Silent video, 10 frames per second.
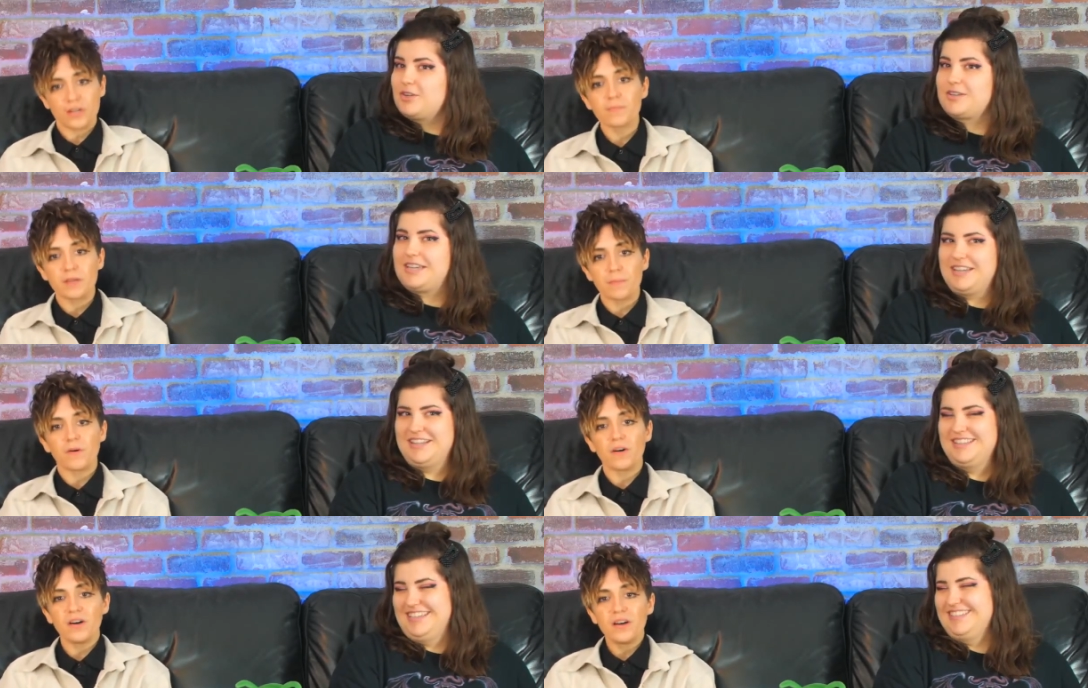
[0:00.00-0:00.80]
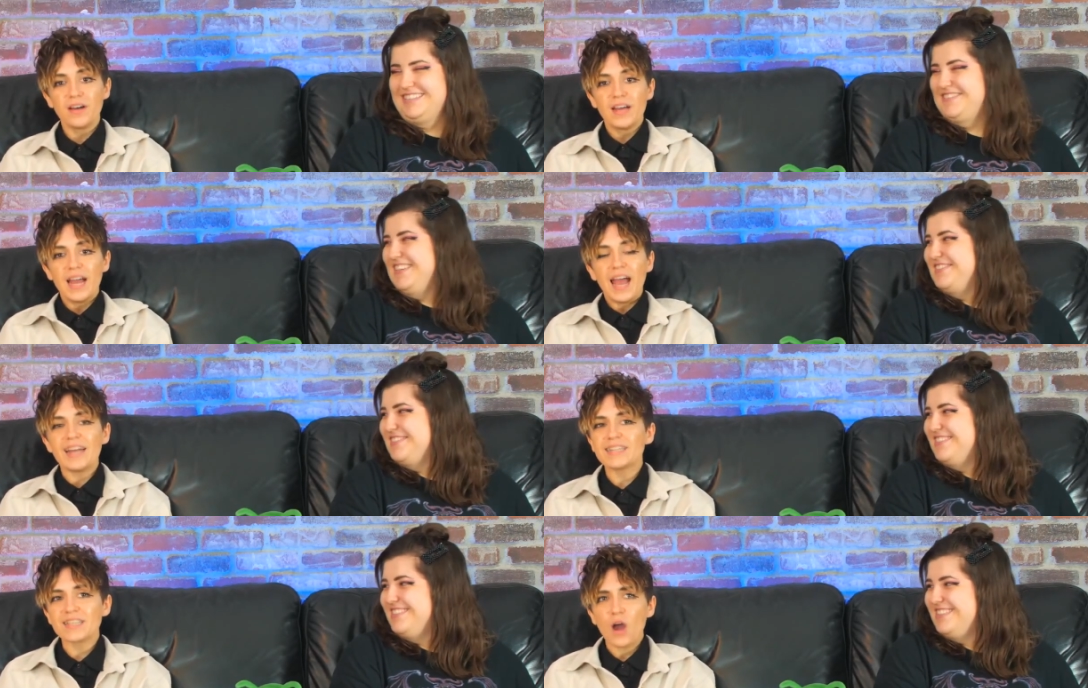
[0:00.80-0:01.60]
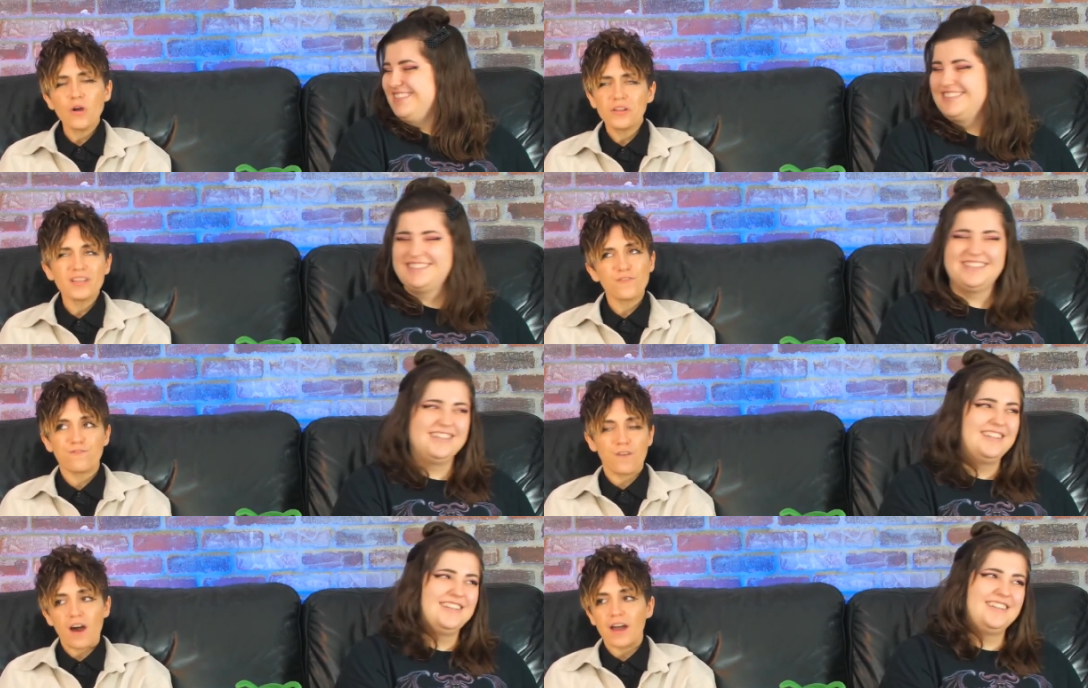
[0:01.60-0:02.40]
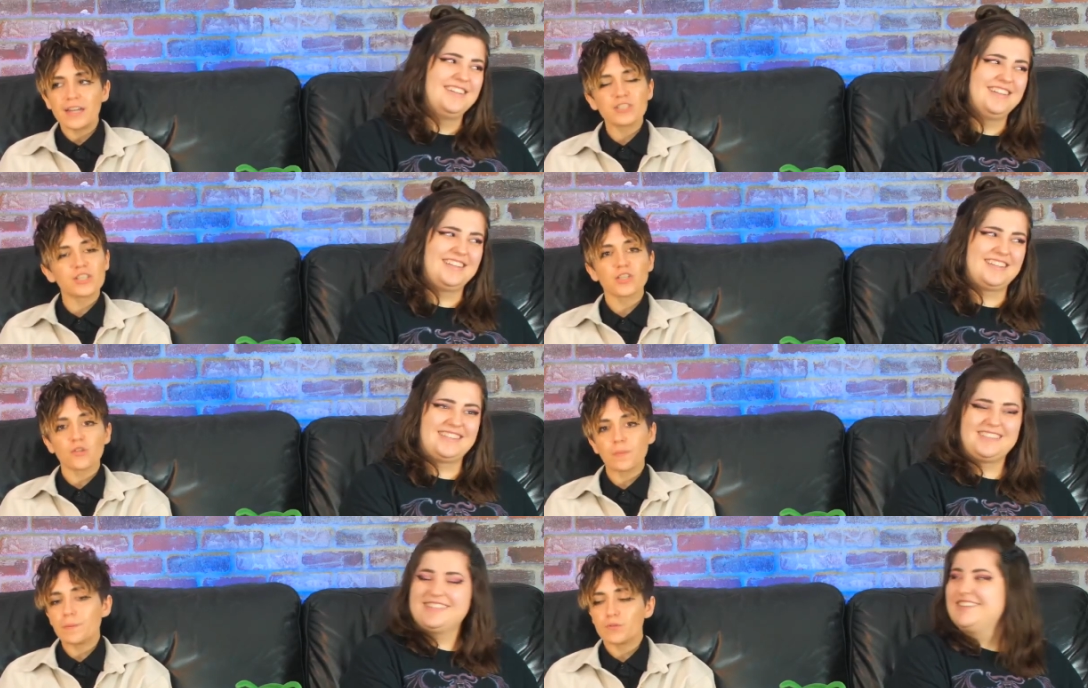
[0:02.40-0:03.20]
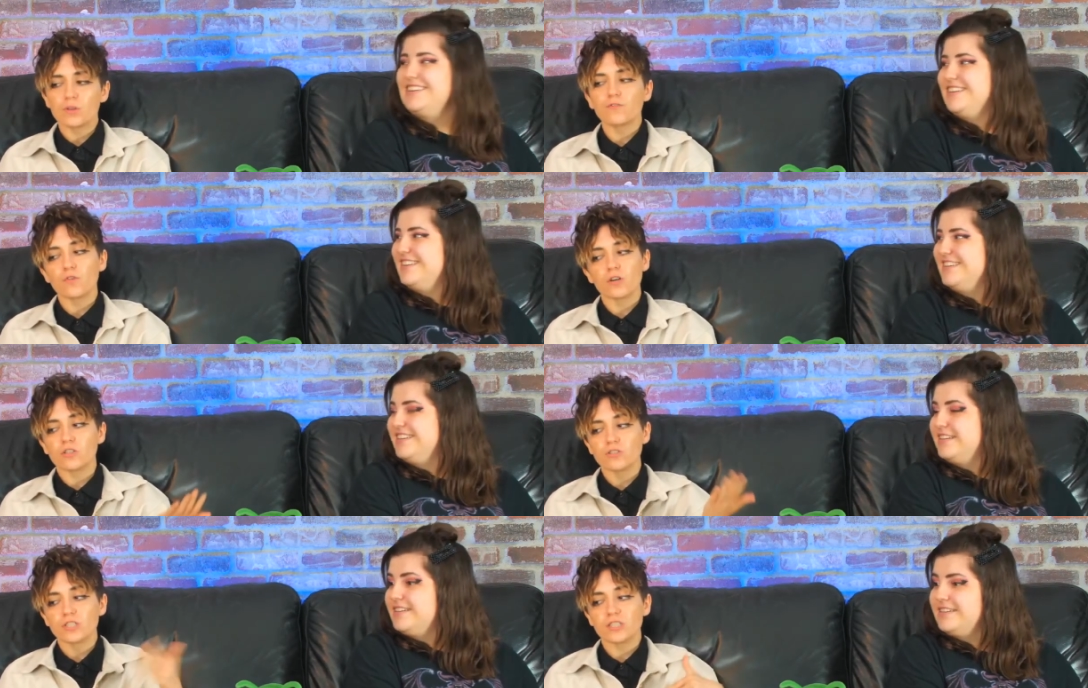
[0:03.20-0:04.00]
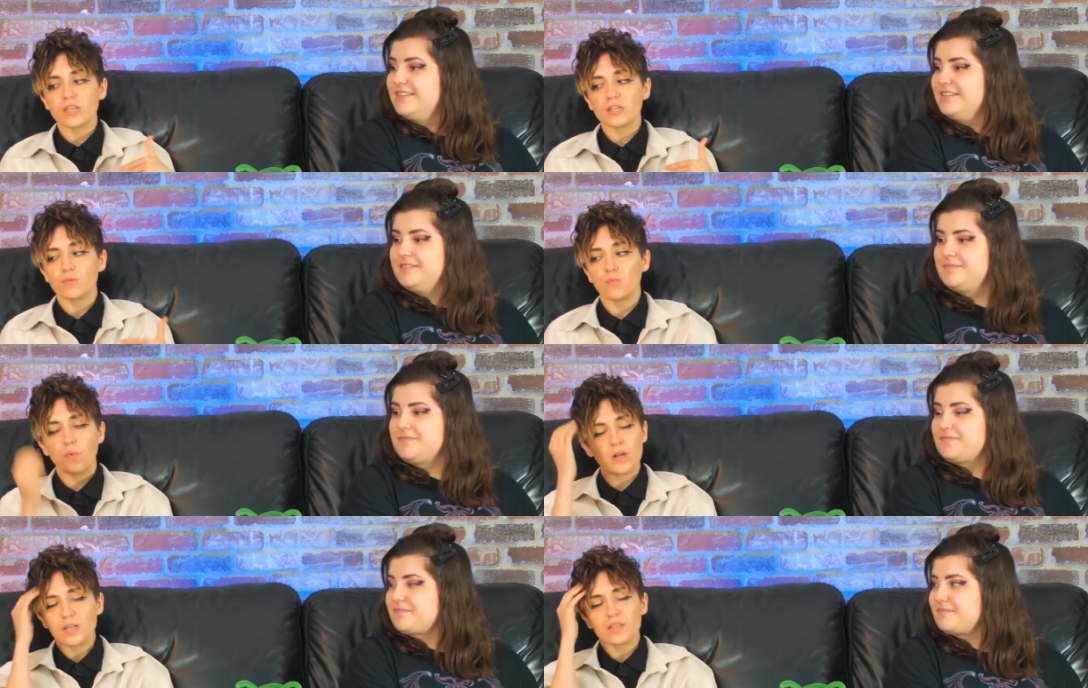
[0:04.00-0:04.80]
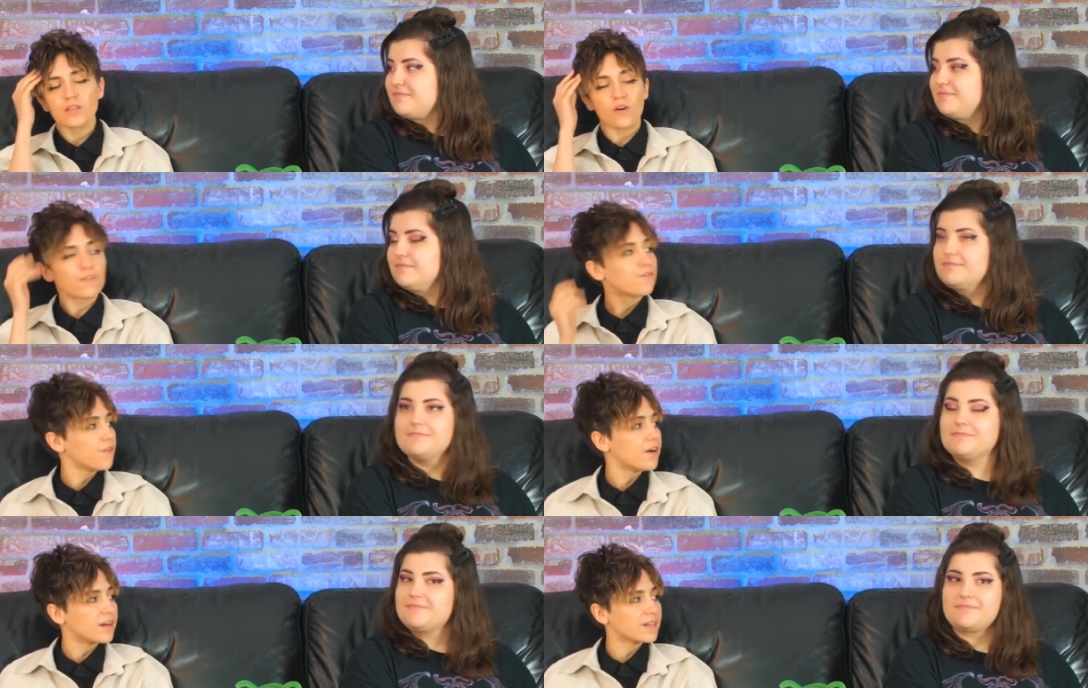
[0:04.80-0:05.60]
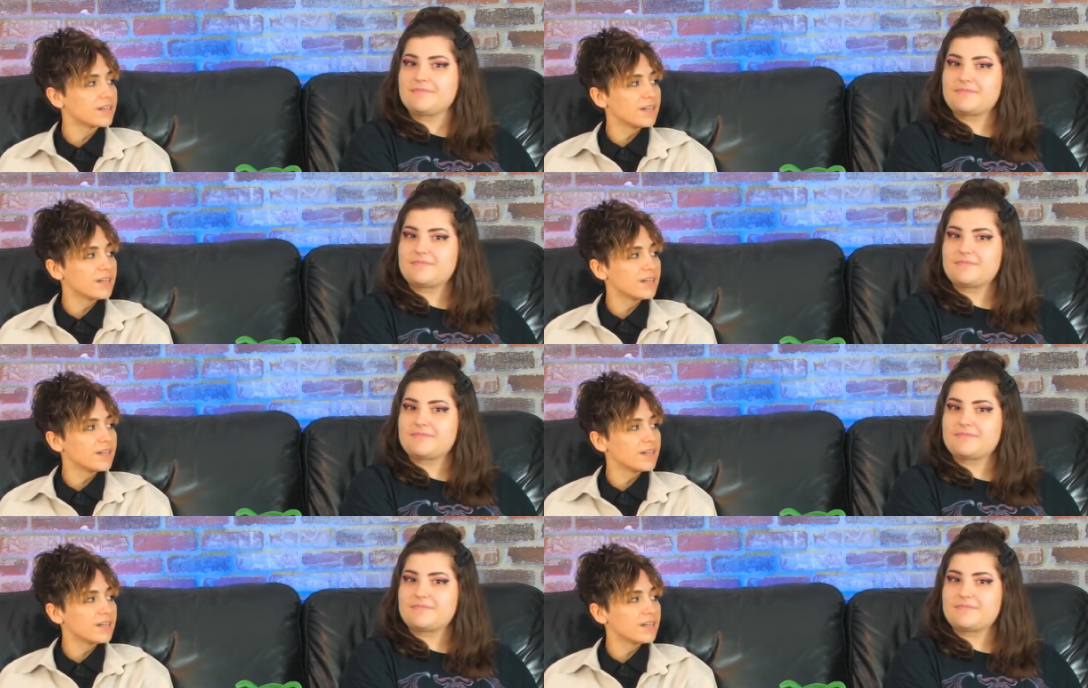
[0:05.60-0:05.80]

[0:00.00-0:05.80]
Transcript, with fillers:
Speaker 1: people. people. And it's like, oh, that's fine. And she has other people do it for her. you're just like, what the fuck?